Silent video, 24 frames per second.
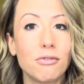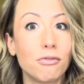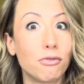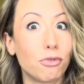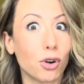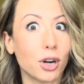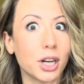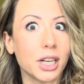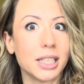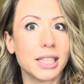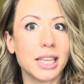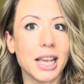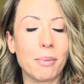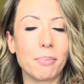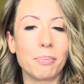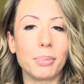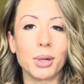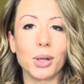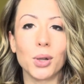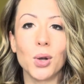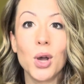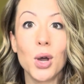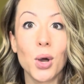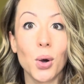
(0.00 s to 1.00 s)
For
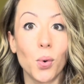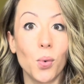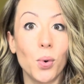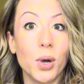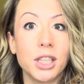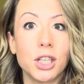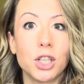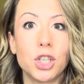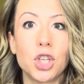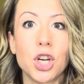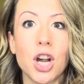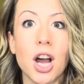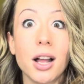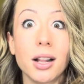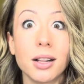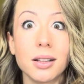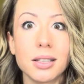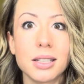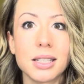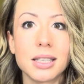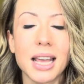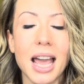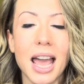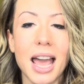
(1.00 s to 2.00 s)
example, when the
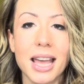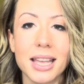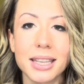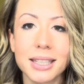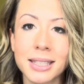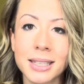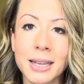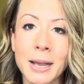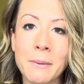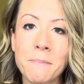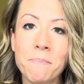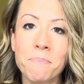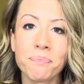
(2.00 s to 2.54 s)
child says,